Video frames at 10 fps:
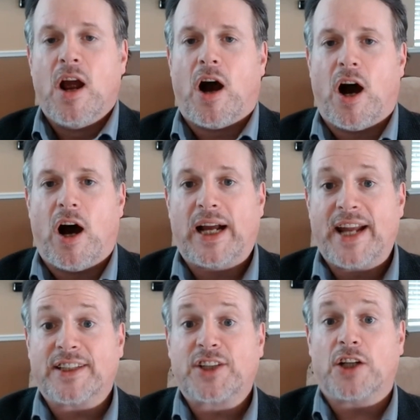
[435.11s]
uh,
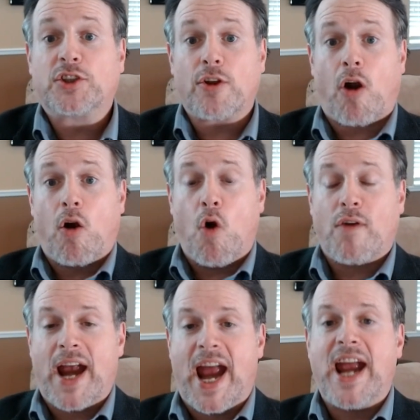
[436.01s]
and as such. So there are
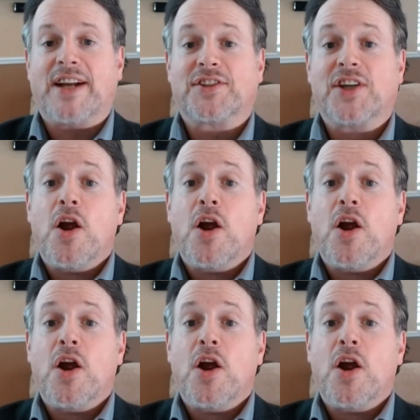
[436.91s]
overhangs.